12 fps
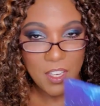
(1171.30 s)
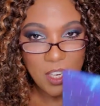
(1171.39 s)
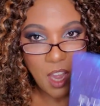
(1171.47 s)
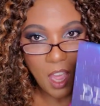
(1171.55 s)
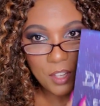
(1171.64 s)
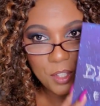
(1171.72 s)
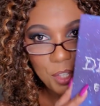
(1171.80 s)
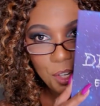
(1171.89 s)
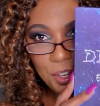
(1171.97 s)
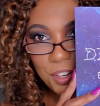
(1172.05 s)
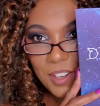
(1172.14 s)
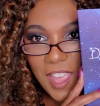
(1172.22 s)

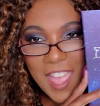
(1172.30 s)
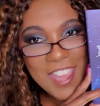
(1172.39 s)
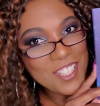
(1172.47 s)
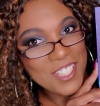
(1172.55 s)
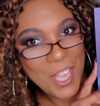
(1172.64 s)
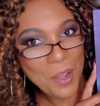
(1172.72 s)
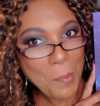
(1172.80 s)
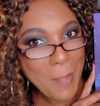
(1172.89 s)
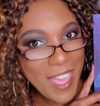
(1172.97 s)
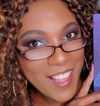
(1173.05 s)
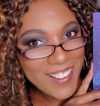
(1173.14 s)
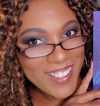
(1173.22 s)
Nocturne eyeshadow
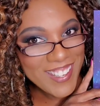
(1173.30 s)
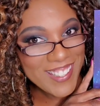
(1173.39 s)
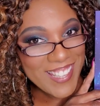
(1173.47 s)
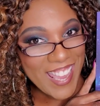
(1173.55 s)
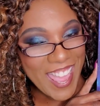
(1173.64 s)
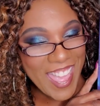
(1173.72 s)
palette,